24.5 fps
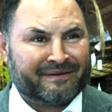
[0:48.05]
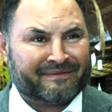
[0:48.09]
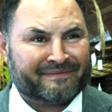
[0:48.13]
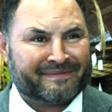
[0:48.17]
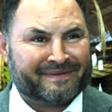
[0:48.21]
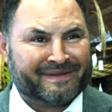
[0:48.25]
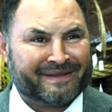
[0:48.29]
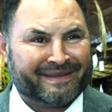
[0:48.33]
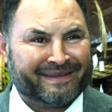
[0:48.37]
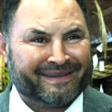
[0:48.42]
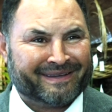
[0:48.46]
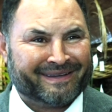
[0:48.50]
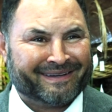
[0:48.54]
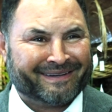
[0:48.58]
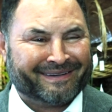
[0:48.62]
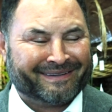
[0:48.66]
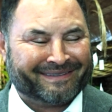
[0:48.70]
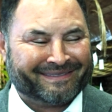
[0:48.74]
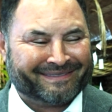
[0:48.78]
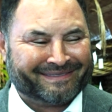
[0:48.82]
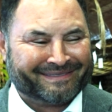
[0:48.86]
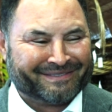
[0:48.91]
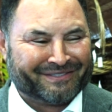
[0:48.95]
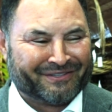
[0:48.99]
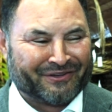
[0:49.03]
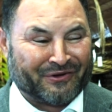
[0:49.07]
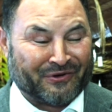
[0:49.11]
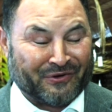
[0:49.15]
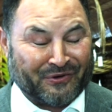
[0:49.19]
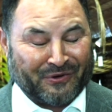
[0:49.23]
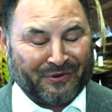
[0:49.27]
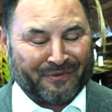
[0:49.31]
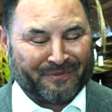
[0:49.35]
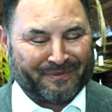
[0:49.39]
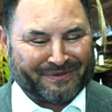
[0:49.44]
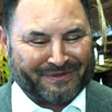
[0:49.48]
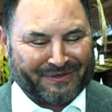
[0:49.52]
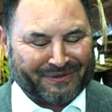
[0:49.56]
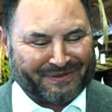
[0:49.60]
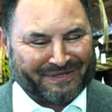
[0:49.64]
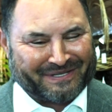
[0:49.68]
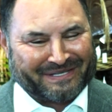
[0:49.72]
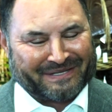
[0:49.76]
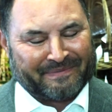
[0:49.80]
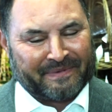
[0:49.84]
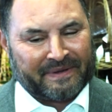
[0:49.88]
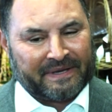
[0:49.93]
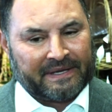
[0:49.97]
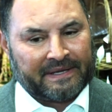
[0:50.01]
the group, so to
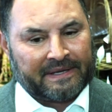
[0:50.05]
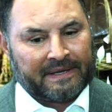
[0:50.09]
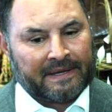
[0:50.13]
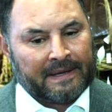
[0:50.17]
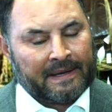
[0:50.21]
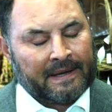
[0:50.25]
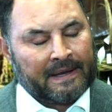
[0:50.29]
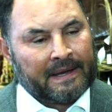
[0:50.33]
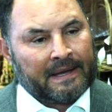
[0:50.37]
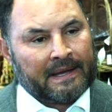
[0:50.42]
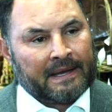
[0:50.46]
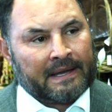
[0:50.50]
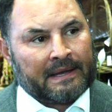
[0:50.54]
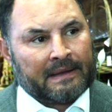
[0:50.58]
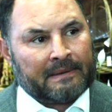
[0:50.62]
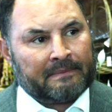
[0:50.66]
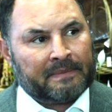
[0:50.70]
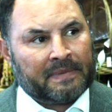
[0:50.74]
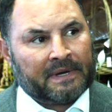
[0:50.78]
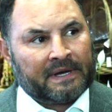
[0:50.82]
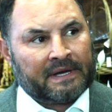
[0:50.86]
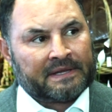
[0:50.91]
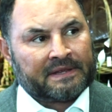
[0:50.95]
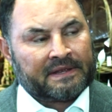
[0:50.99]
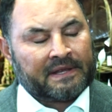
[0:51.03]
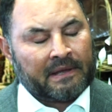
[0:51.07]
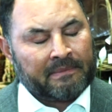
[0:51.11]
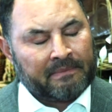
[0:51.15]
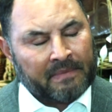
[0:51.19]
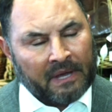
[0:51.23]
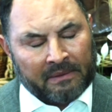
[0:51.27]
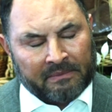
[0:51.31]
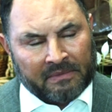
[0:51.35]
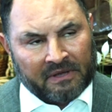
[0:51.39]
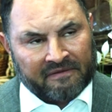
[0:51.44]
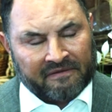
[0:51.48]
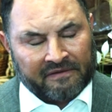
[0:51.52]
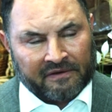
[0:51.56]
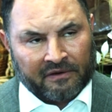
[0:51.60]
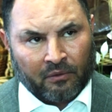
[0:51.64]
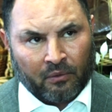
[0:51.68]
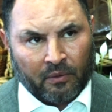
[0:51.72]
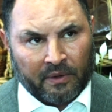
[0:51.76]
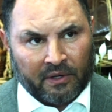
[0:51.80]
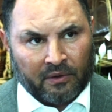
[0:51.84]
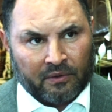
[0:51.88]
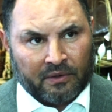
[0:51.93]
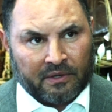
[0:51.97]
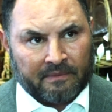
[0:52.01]
speak. But they made me feel
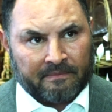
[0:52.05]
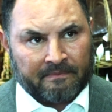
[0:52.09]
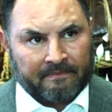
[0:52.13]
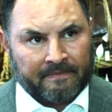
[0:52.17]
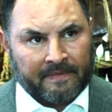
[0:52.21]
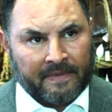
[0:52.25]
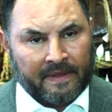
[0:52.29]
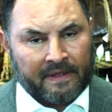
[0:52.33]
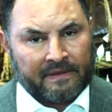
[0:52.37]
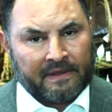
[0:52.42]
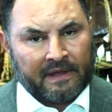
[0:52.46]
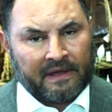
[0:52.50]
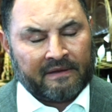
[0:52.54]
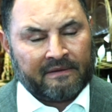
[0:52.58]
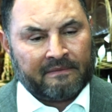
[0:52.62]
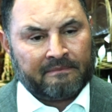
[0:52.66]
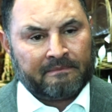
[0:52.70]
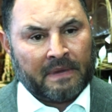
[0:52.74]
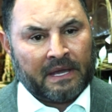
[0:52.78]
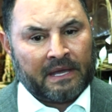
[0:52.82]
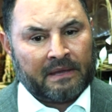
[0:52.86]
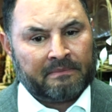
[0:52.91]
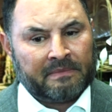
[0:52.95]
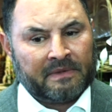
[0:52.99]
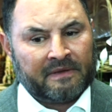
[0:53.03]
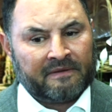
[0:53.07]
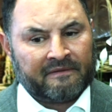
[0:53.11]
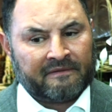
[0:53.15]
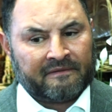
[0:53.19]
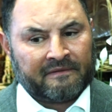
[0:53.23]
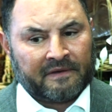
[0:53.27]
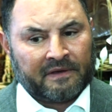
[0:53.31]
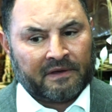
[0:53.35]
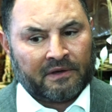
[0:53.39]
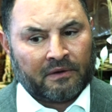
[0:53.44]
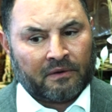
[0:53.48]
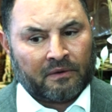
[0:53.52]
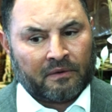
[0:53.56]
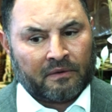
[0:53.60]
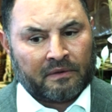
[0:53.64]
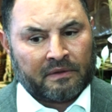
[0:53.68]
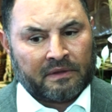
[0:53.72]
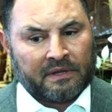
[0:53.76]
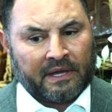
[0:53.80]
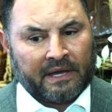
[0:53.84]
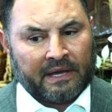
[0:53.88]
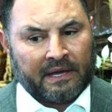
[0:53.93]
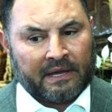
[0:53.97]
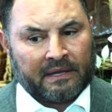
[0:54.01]
welcome. They made me feel
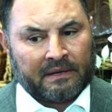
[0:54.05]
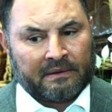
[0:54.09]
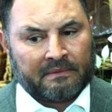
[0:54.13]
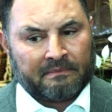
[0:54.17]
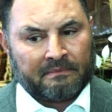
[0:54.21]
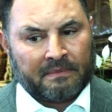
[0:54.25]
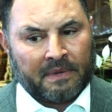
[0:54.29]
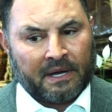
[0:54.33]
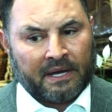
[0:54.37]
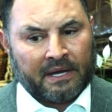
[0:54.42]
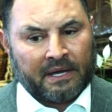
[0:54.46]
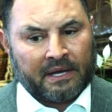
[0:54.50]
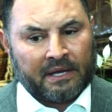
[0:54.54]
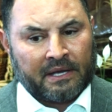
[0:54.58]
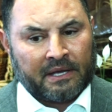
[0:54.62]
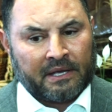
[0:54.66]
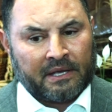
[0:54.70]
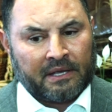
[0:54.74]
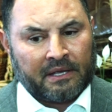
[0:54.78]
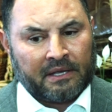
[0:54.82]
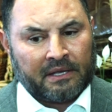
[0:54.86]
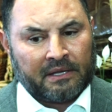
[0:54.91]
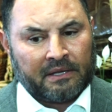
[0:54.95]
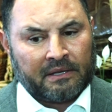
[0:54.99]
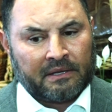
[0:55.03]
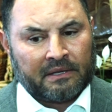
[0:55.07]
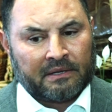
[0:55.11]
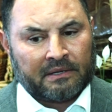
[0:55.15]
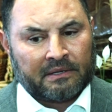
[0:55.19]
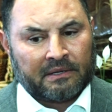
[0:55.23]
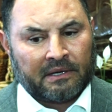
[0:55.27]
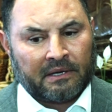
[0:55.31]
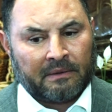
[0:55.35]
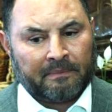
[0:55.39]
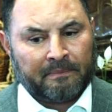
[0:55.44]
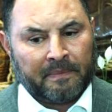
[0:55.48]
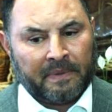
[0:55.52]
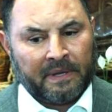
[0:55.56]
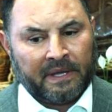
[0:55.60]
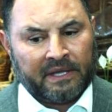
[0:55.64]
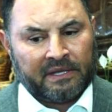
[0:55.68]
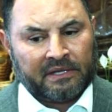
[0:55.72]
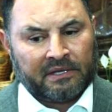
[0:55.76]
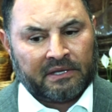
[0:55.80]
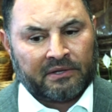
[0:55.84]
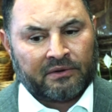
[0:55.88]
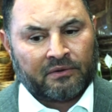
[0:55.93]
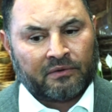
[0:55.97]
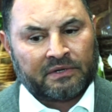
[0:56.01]
that my
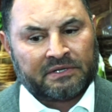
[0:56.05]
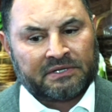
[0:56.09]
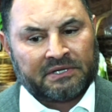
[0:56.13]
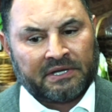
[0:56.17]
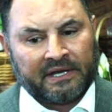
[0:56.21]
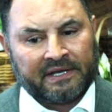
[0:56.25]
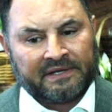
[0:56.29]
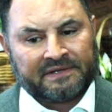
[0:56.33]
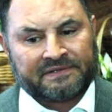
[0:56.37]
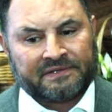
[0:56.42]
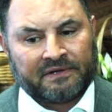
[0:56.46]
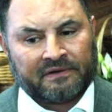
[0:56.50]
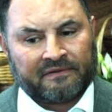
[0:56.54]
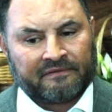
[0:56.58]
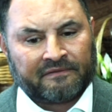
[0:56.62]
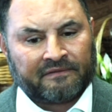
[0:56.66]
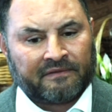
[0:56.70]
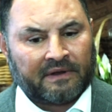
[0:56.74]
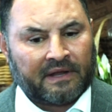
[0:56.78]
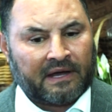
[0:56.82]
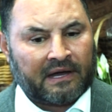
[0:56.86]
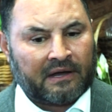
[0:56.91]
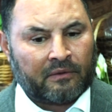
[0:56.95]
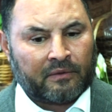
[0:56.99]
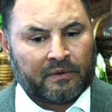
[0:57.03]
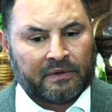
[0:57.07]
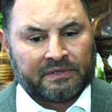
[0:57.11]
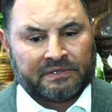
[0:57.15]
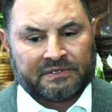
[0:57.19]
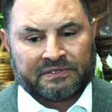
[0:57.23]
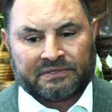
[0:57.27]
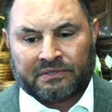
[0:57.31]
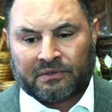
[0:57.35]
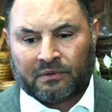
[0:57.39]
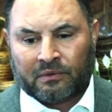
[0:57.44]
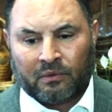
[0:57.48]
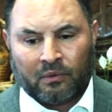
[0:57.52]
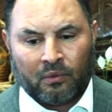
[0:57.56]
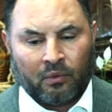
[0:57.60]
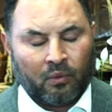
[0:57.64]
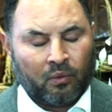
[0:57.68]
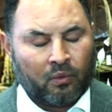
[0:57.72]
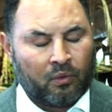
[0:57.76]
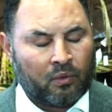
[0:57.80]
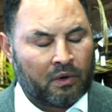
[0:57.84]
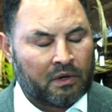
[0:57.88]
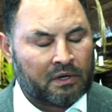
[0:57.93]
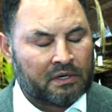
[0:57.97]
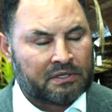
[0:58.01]
opinion or taste on flowers
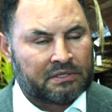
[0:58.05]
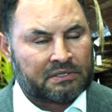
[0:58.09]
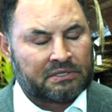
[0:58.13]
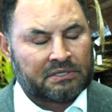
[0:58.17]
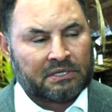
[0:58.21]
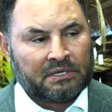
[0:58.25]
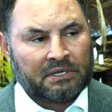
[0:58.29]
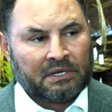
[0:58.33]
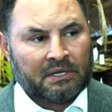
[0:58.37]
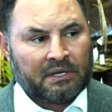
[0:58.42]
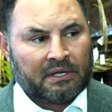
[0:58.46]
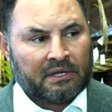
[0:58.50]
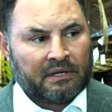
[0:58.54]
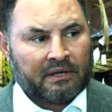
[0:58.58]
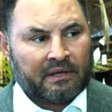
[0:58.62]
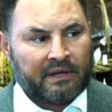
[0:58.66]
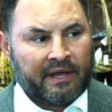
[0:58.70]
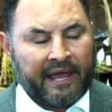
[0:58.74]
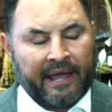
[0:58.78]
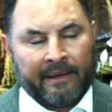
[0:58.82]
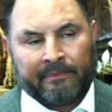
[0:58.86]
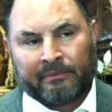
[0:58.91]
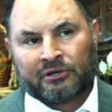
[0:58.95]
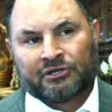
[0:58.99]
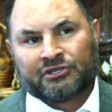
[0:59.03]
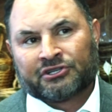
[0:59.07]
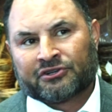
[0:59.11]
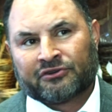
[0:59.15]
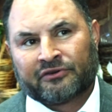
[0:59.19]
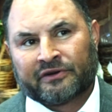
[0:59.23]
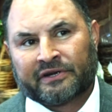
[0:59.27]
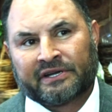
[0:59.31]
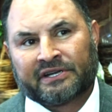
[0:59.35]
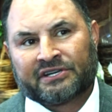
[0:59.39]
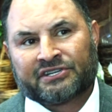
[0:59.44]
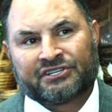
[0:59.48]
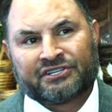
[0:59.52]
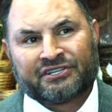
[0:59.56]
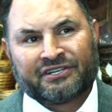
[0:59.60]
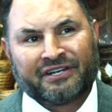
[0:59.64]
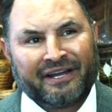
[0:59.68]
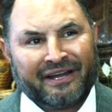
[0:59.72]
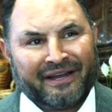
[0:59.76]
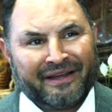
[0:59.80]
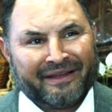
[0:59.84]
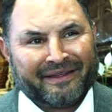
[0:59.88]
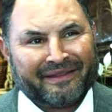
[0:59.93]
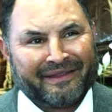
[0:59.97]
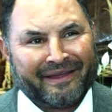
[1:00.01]
weren't amateurish.
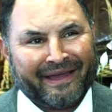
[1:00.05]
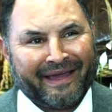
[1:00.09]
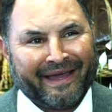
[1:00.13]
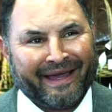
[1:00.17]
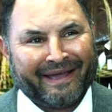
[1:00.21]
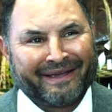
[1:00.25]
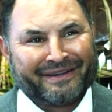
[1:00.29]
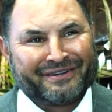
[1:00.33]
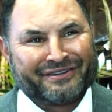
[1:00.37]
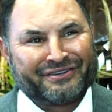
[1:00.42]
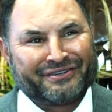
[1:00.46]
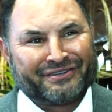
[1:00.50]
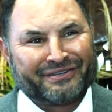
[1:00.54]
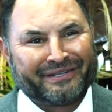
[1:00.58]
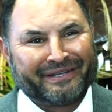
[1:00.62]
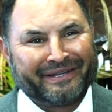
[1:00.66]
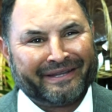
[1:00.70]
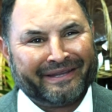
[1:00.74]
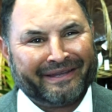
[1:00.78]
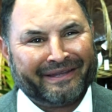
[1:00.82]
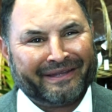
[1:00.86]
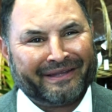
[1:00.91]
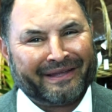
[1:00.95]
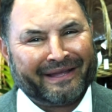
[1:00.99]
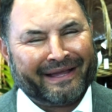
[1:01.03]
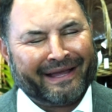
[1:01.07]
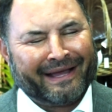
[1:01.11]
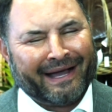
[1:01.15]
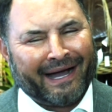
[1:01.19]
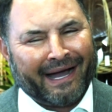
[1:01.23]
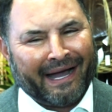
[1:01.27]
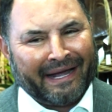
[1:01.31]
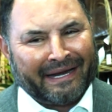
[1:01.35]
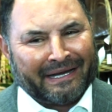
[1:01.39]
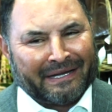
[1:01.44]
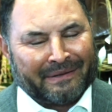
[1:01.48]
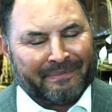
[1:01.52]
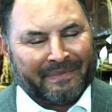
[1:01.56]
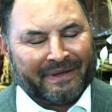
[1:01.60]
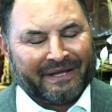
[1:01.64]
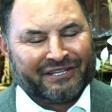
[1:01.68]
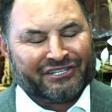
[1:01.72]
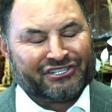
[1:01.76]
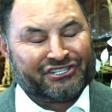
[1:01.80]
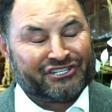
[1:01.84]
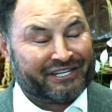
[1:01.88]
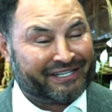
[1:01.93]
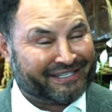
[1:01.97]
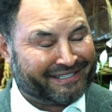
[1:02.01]
They actually guided me
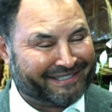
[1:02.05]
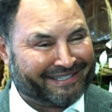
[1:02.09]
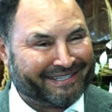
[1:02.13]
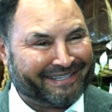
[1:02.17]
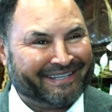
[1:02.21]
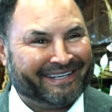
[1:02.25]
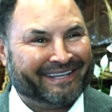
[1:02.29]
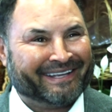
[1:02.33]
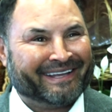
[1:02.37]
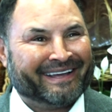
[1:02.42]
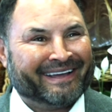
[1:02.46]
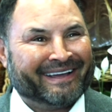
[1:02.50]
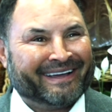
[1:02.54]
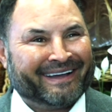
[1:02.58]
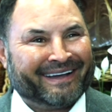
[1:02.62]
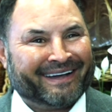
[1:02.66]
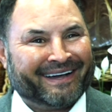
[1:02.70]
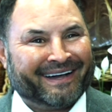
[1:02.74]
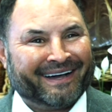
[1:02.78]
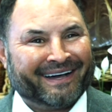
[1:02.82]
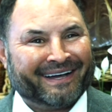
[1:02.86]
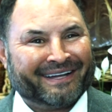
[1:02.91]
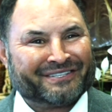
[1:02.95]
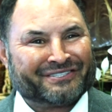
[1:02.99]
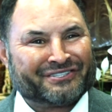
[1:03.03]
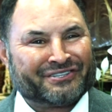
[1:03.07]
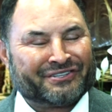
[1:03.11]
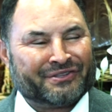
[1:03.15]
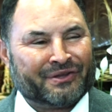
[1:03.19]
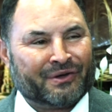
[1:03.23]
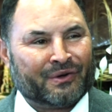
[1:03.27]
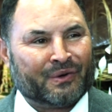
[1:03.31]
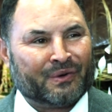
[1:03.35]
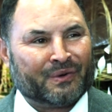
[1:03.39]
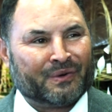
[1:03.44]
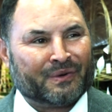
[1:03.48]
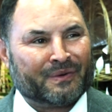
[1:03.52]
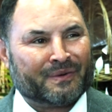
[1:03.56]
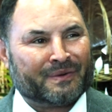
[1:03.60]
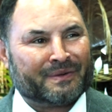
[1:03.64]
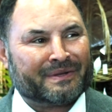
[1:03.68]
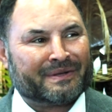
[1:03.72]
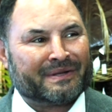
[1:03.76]
gently to know